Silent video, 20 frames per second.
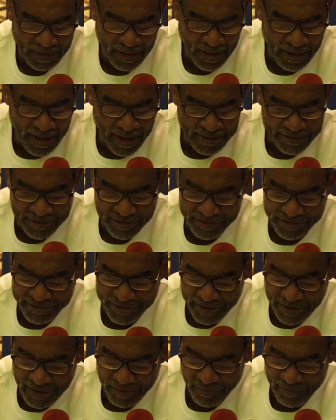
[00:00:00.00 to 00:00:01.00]
I'd like to
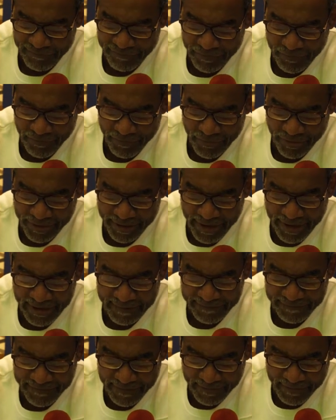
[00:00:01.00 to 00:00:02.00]
share with you
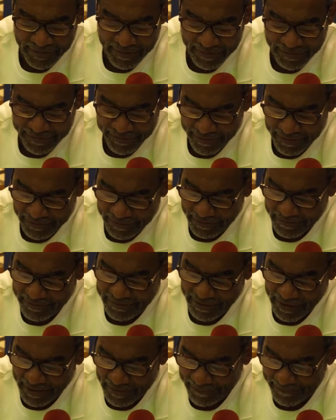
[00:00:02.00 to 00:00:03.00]
tonight some of the
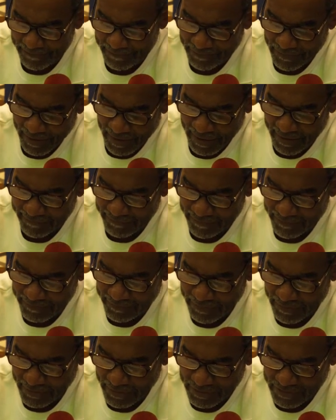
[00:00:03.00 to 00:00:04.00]
things that have
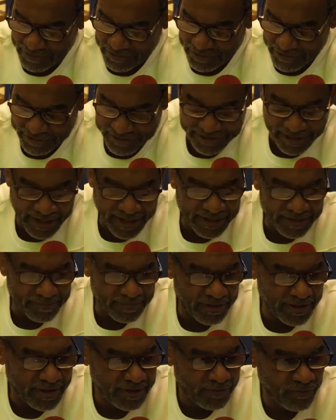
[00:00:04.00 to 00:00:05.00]
sustained
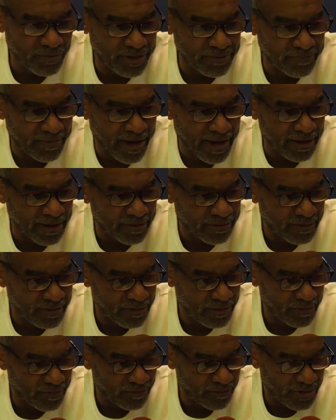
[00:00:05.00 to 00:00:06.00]
me with my
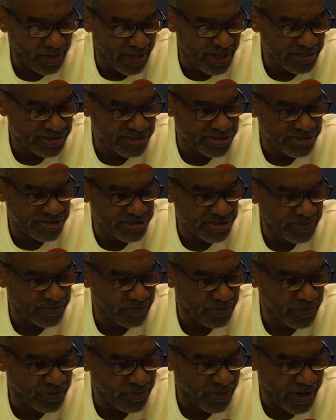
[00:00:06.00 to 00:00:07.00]

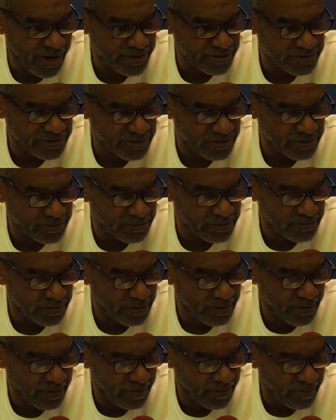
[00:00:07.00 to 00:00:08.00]
relationship with Christ and
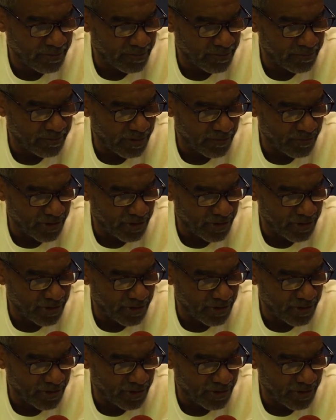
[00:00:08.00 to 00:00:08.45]
my